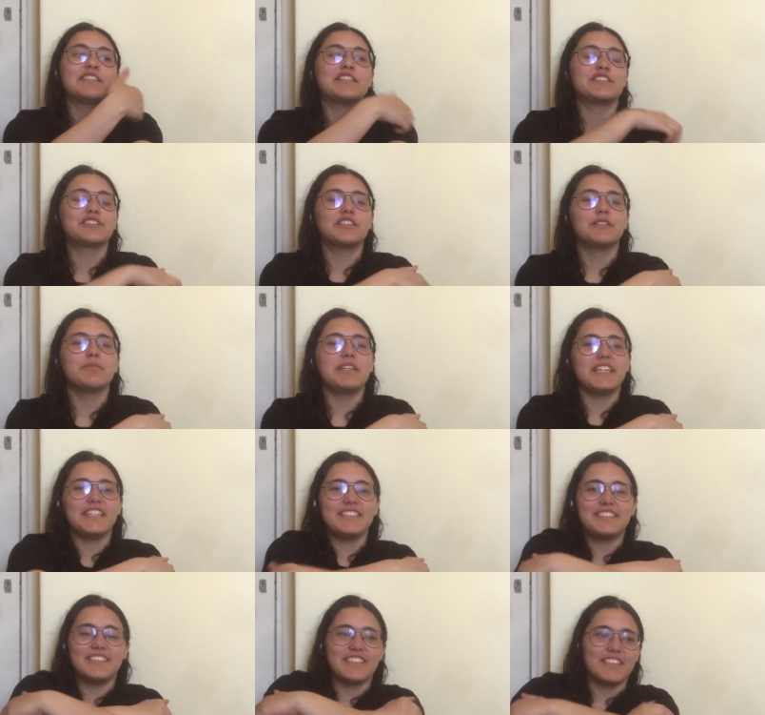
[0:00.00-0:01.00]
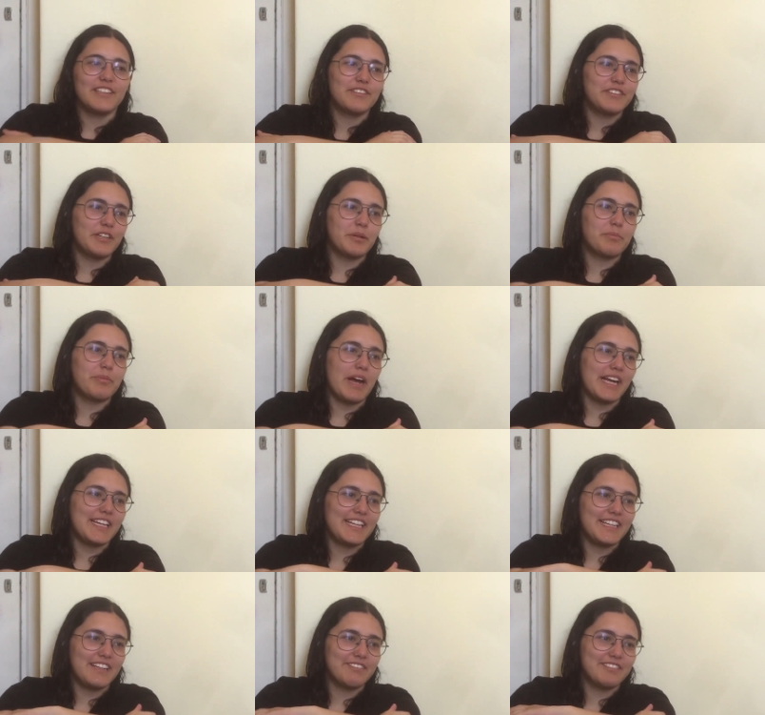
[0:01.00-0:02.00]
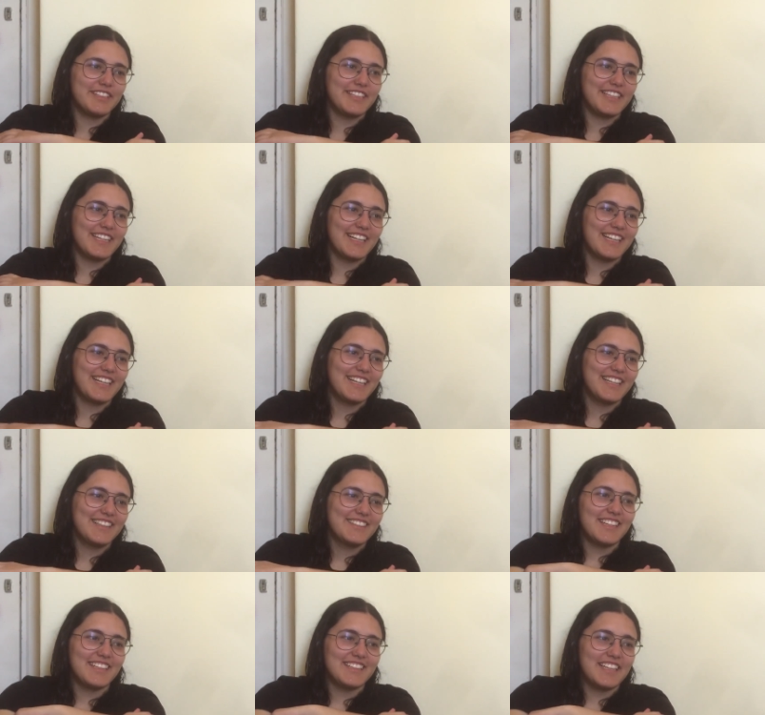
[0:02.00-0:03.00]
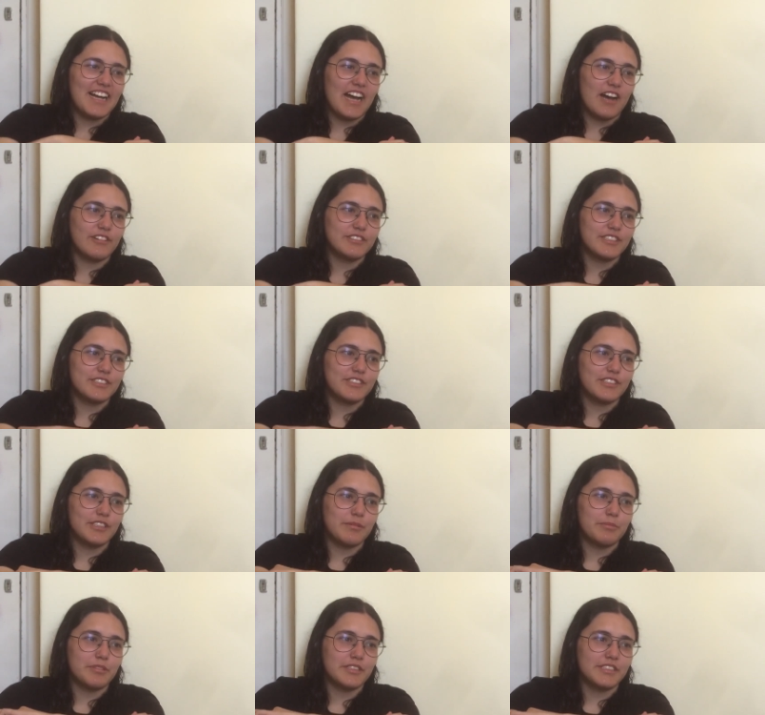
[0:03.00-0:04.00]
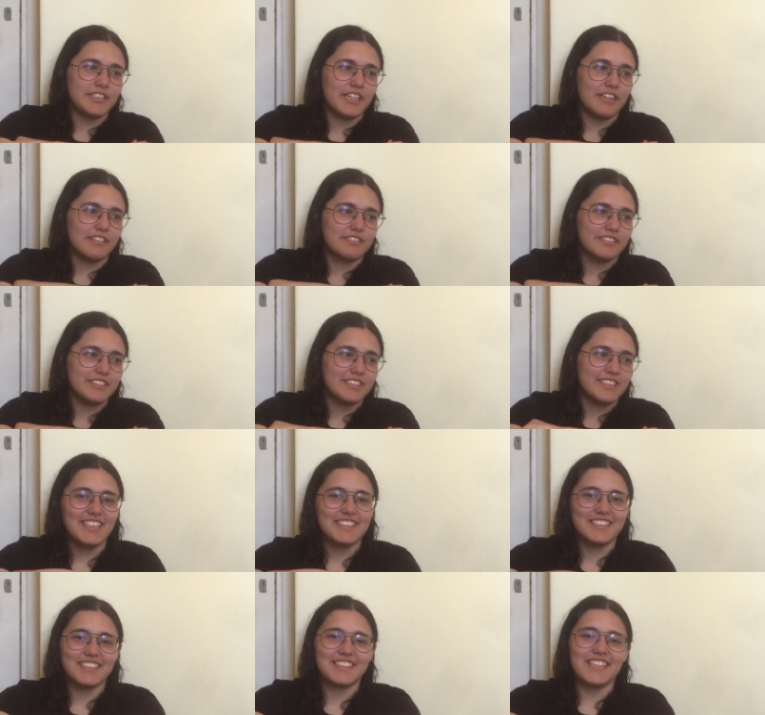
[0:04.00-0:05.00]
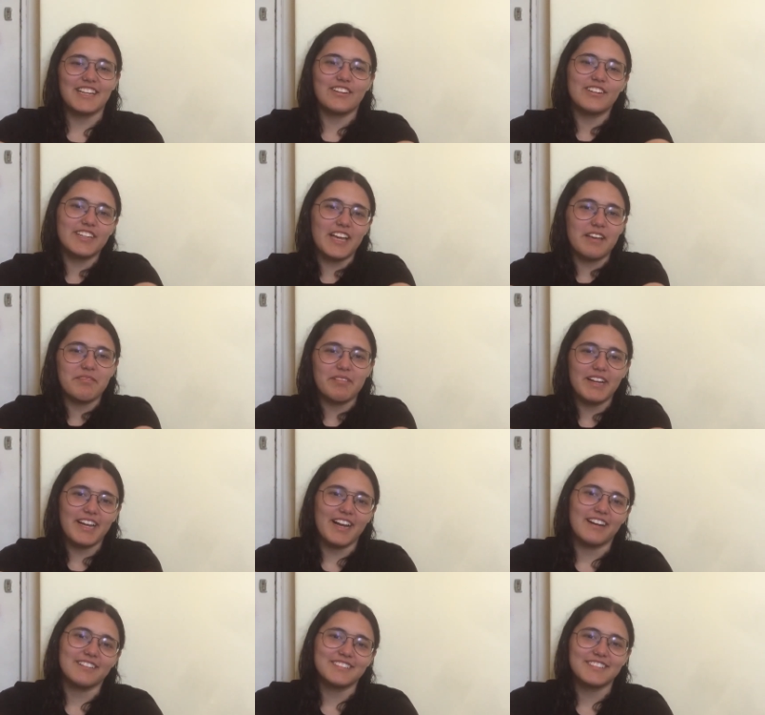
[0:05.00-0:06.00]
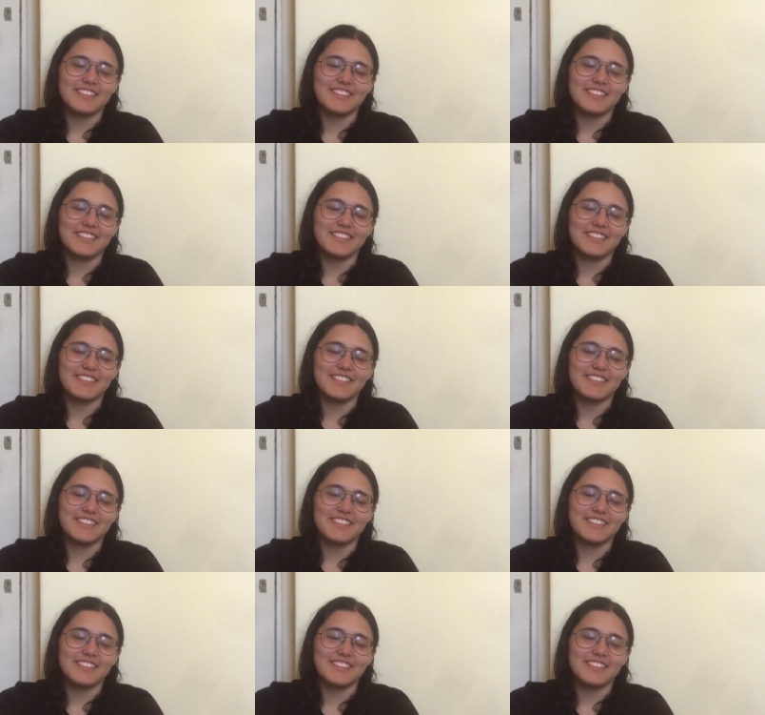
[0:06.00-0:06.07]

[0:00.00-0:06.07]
That's gonna be easy if they're packing everything and the house is gonna burn down. It's just like, okay, my house.